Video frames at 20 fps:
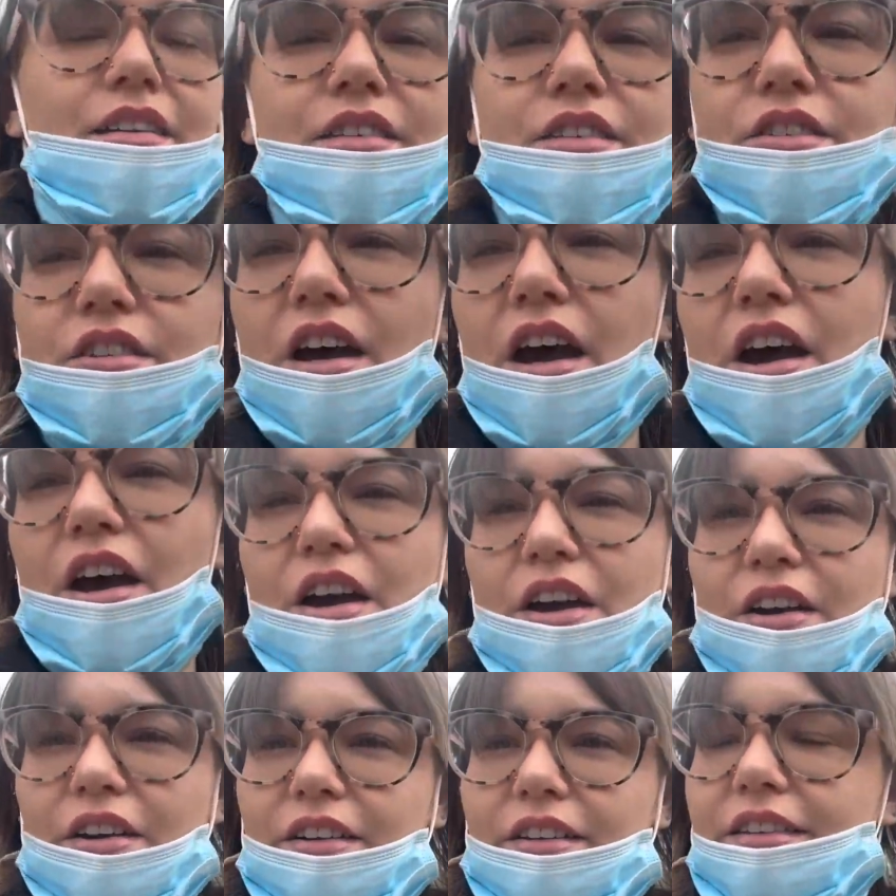
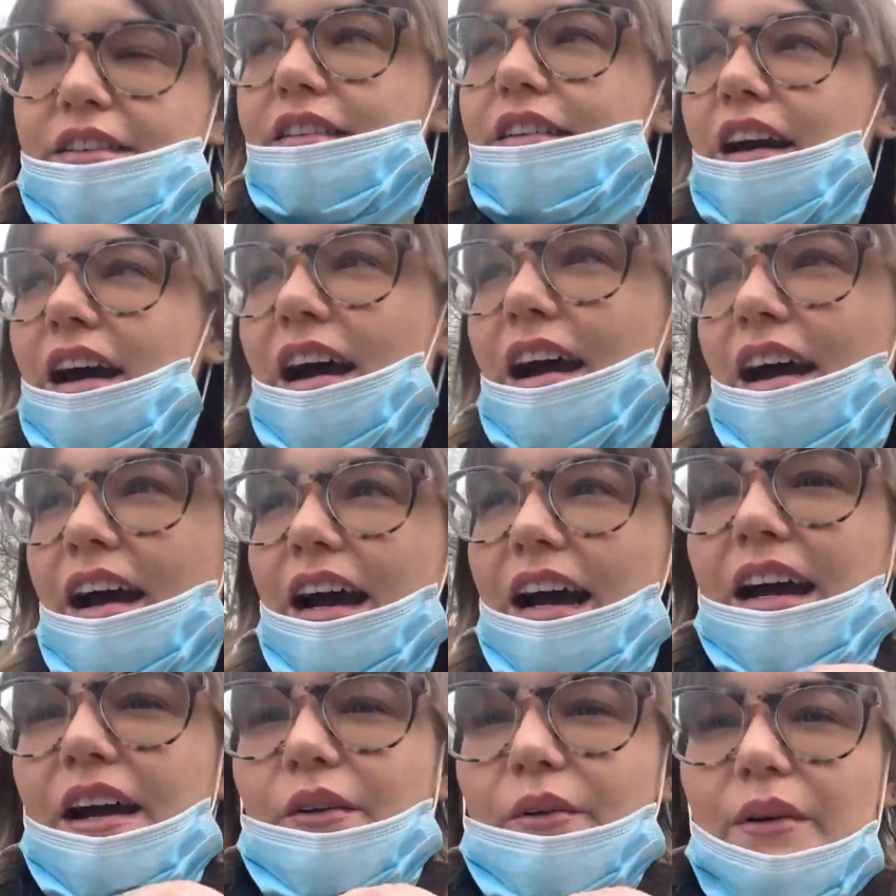So
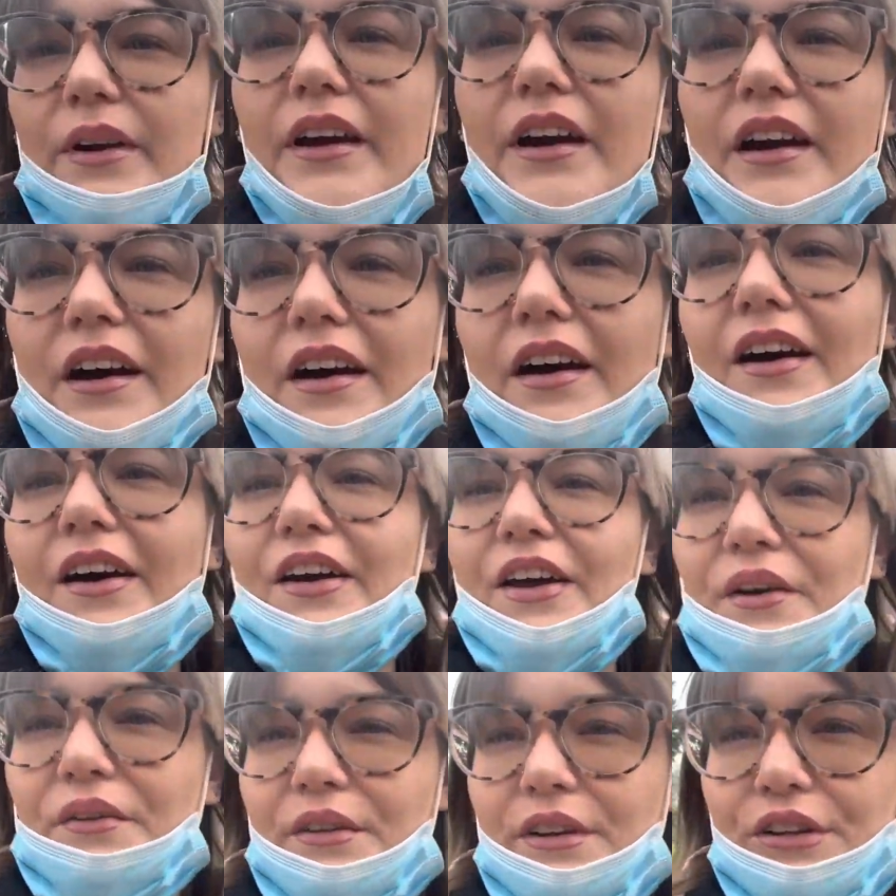today we are
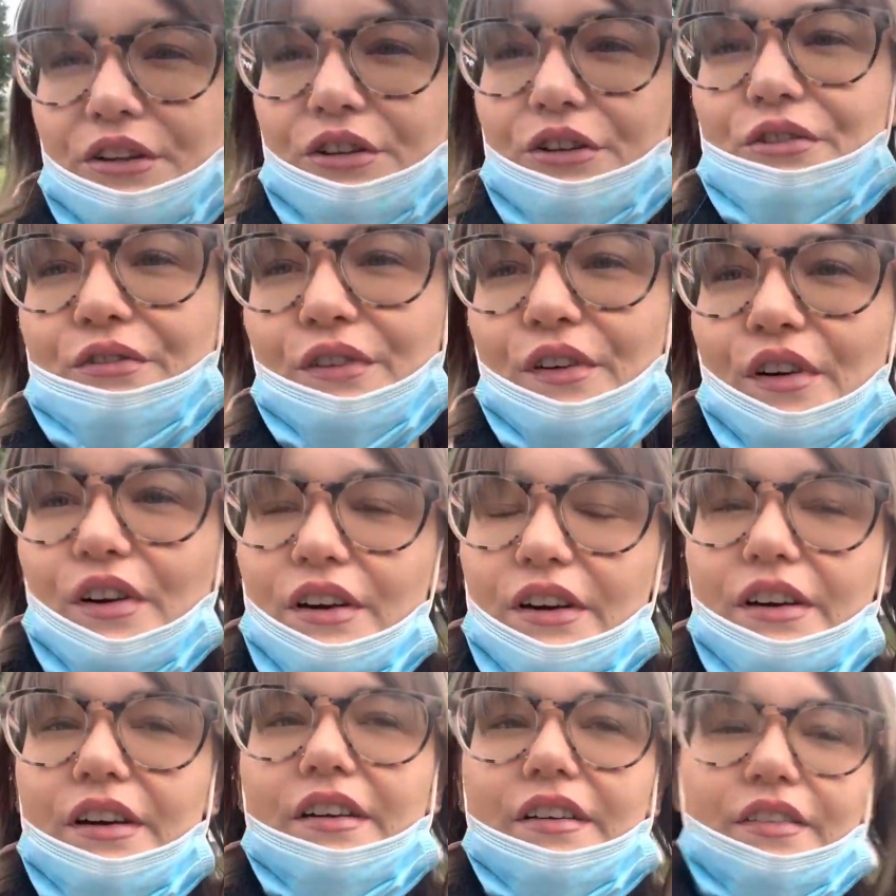going to
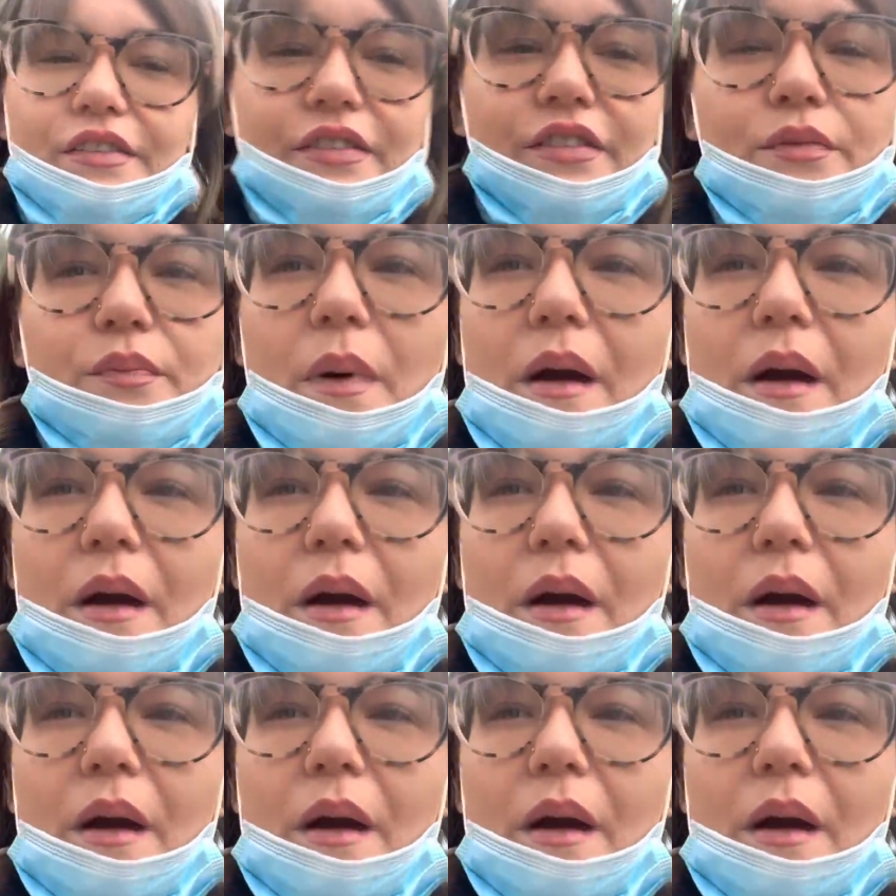Crufts,